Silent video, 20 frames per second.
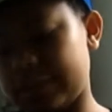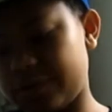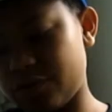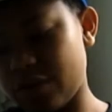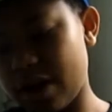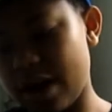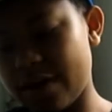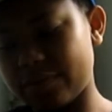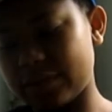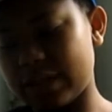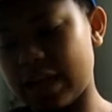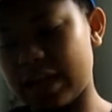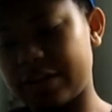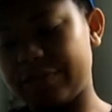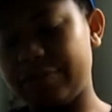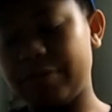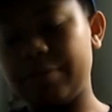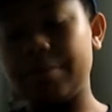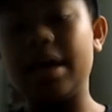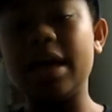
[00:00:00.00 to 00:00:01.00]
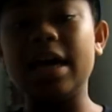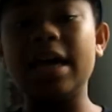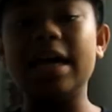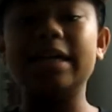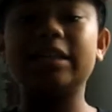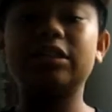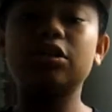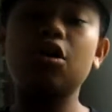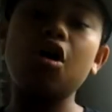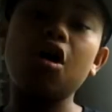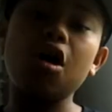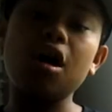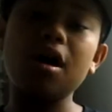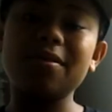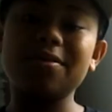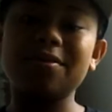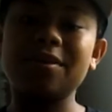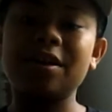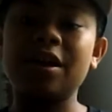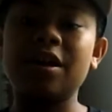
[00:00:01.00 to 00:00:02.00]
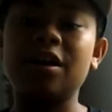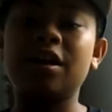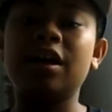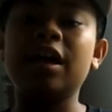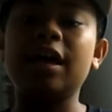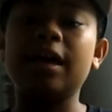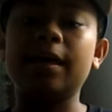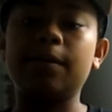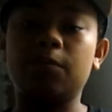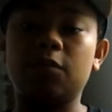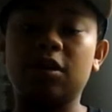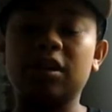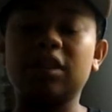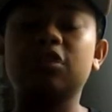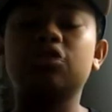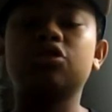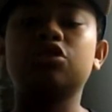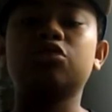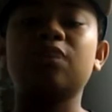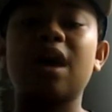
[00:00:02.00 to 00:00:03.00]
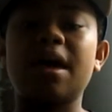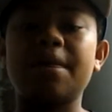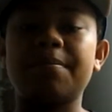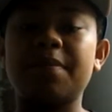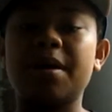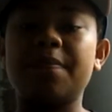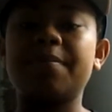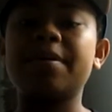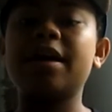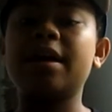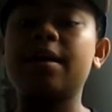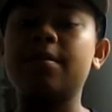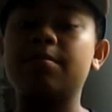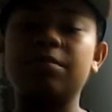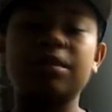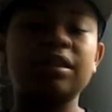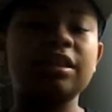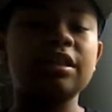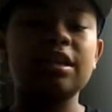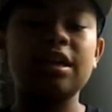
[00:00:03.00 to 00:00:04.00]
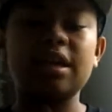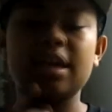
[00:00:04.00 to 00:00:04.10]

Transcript: if you have a lot of them. It's all there in one little swipe up, and